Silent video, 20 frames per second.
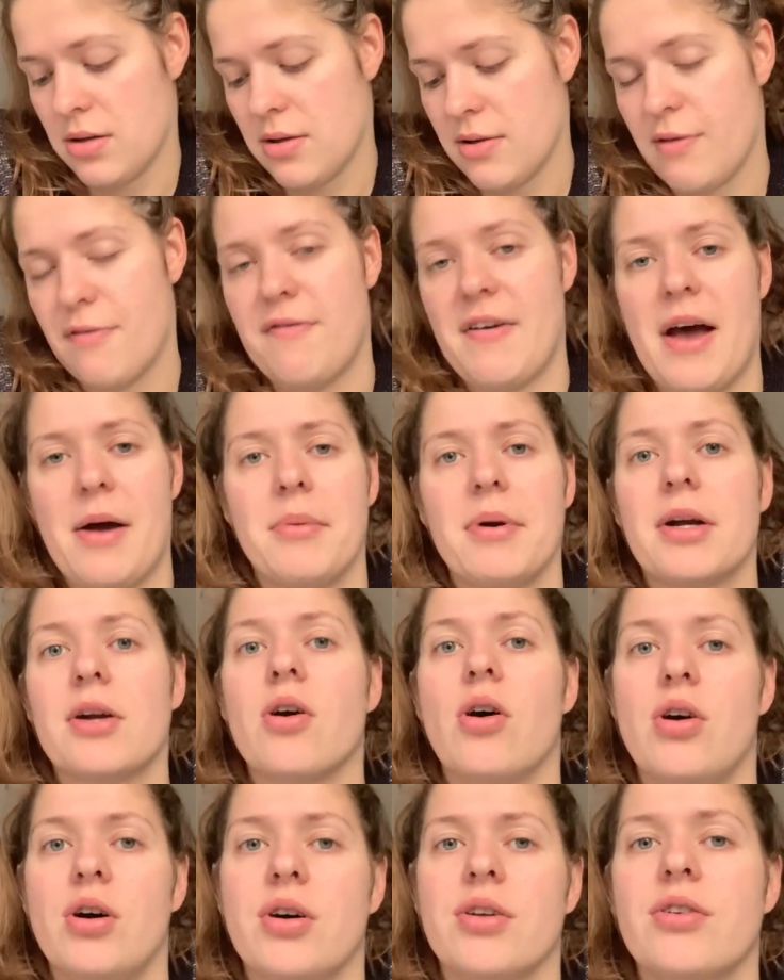fabric
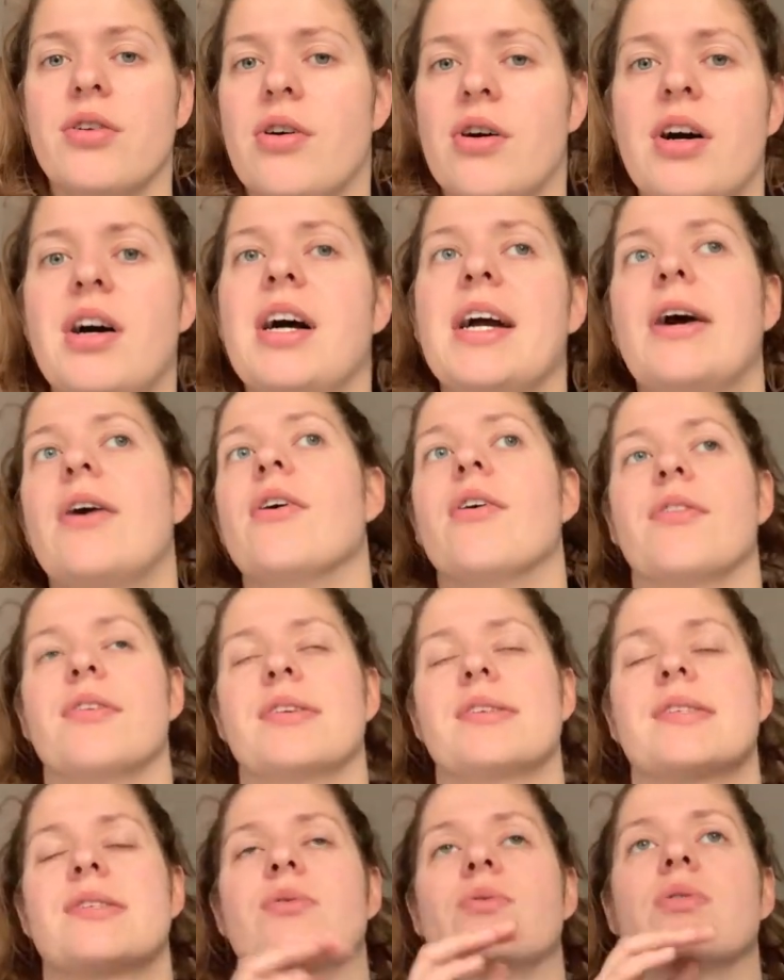on the
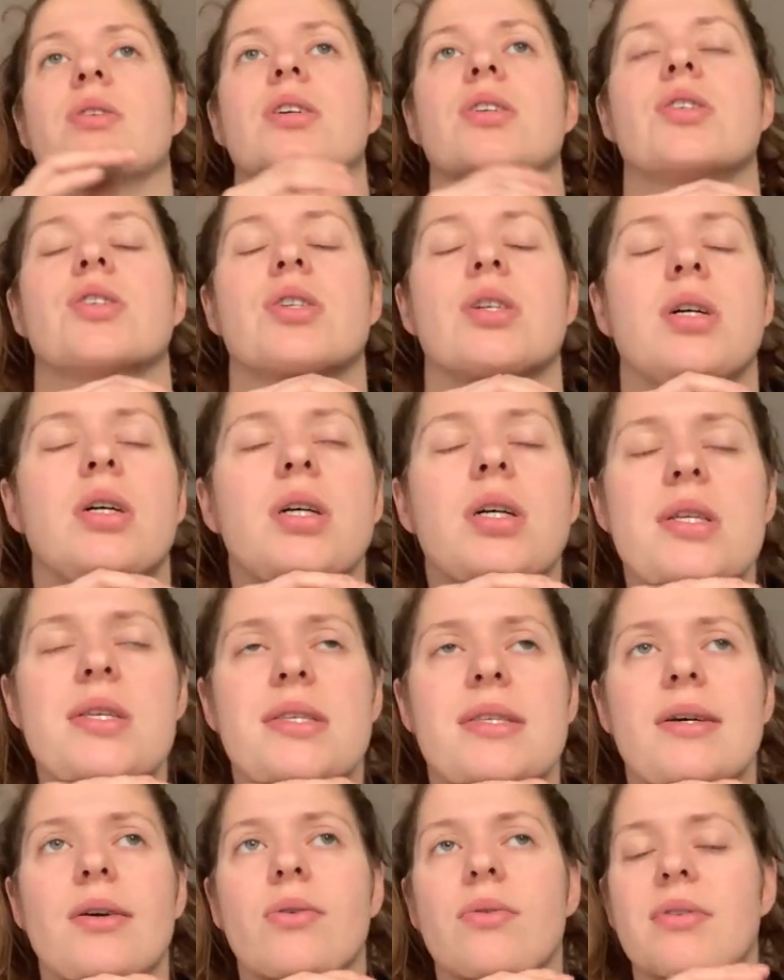storage,
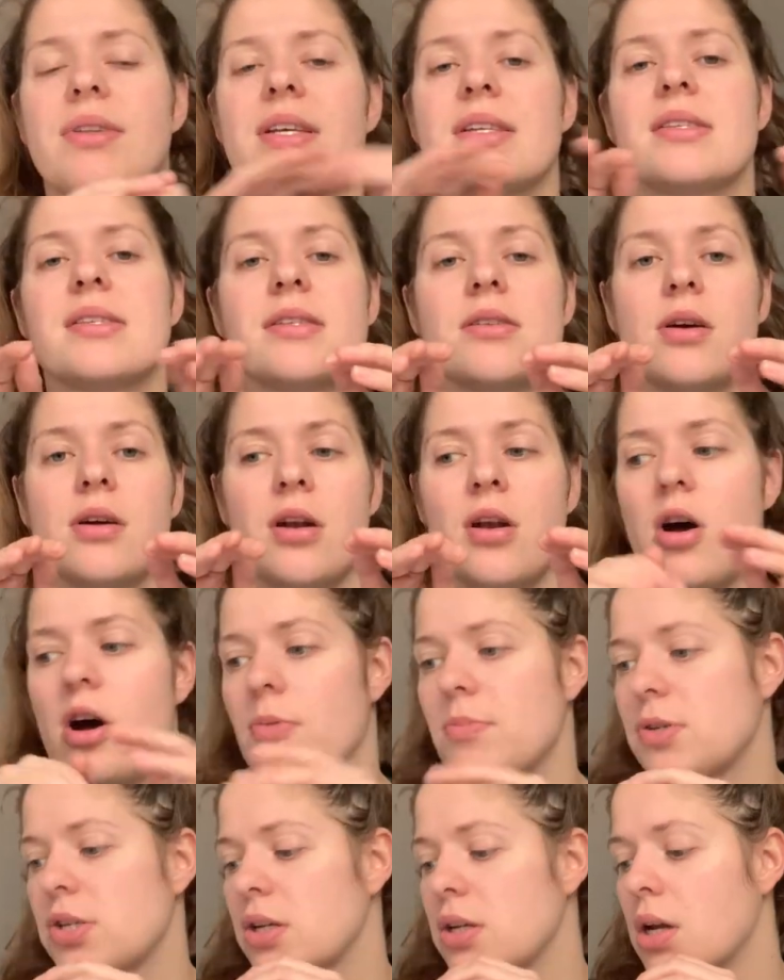so this is not an
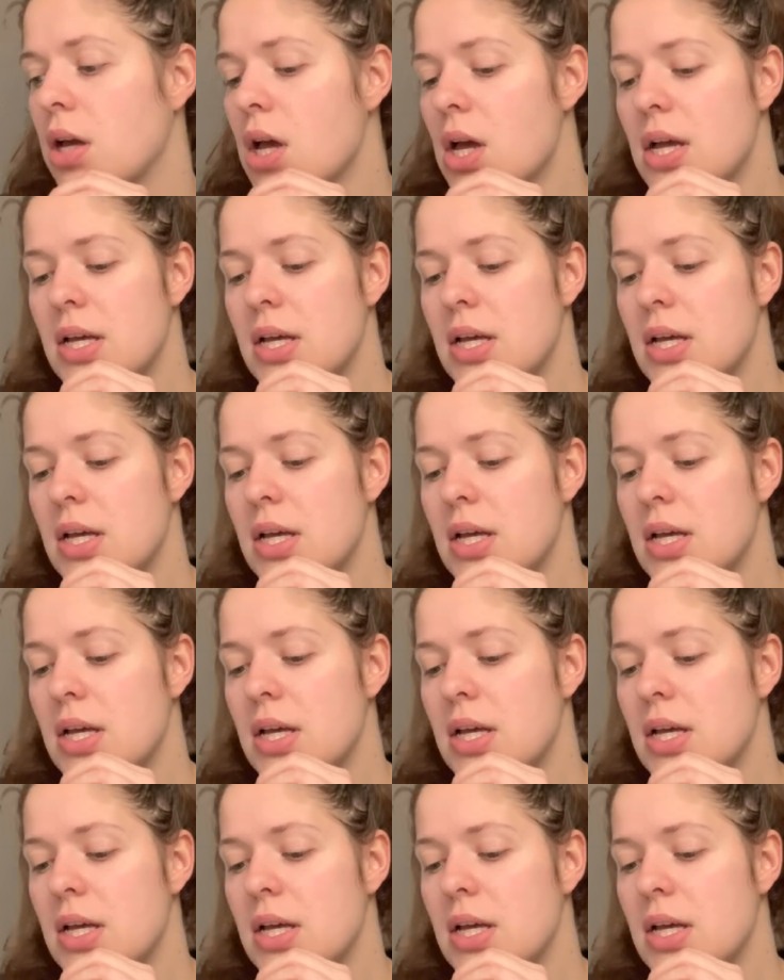option.